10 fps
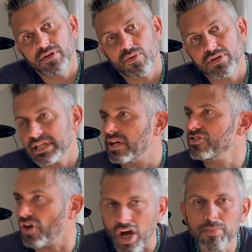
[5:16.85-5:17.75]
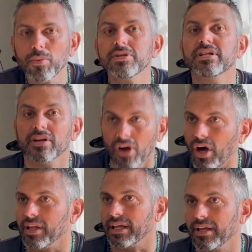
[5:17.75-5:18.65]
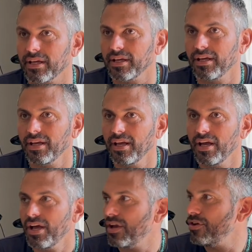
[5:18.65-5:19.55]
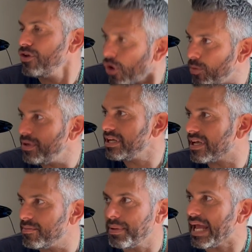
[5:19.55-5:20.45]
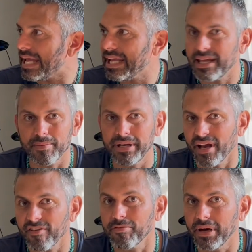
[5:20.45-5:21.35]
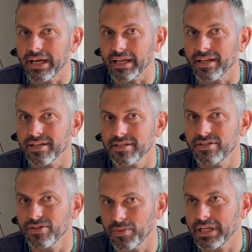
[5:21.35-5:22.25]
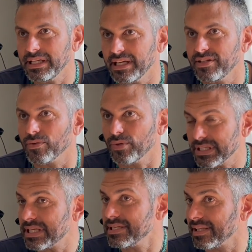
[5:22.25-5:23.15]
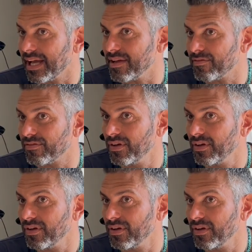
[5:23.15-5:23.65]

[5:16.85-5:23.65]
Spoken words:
Was it a job or was it a calling? Nobody could pay him enough money to do what he did, to risk his life.